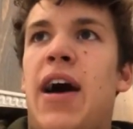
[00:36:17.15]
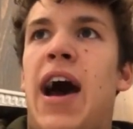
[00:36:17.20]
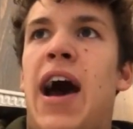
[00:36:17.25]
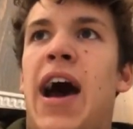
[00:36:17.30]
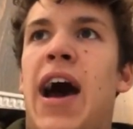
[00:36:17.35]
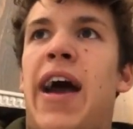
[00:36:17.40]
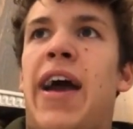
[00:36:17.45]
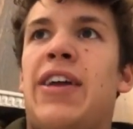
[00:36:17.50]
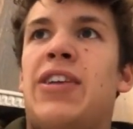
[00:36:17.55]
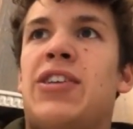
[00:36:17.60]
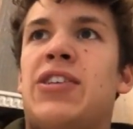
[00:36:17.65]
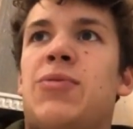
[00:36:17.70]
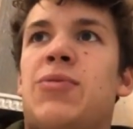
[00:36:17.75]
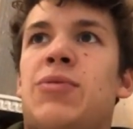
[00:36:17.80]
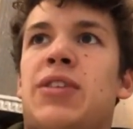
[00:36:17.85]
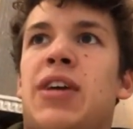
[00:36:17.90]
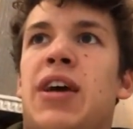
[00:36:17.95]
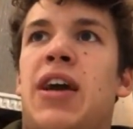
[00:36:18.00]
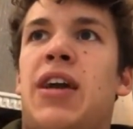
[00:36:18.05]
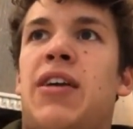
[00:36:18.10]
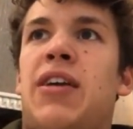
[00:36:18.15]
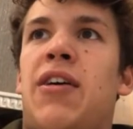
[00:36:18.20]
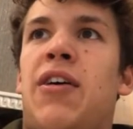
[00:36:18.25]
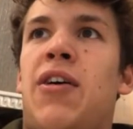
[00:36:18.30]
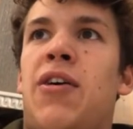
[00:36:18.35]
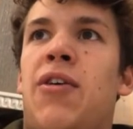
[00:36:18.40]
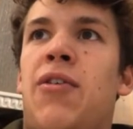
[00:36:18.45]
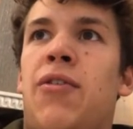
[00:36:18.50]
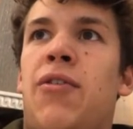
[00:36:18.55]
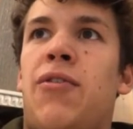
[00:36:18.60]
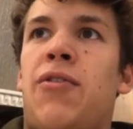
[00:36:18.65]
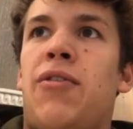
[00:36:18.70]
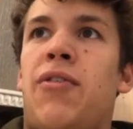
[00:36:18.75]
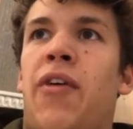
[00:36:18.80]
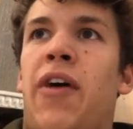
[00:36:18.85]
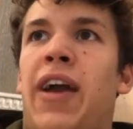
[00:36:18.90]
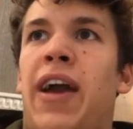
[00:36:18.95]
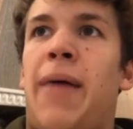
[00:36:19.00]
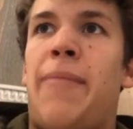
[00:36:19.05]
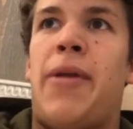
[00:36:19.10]
I just was like, oh,
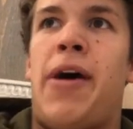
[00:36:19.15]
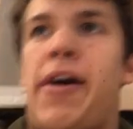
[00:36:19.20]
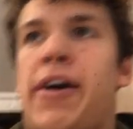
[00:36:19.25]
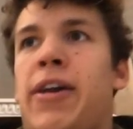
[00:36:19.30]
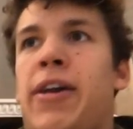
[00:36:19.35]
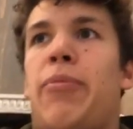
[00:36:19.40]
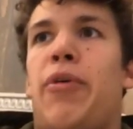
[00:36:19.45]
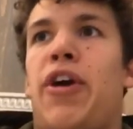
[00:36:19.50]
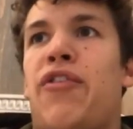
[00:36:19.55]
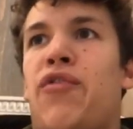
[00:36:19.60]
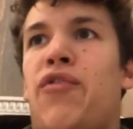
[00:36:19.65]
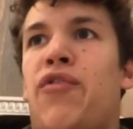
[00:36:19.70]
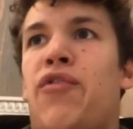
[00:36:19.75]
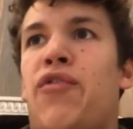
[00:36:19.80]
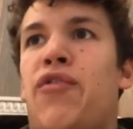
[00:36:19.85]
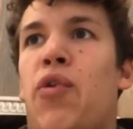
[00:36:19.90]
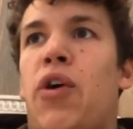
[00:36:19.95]
like I'm not gonna break four.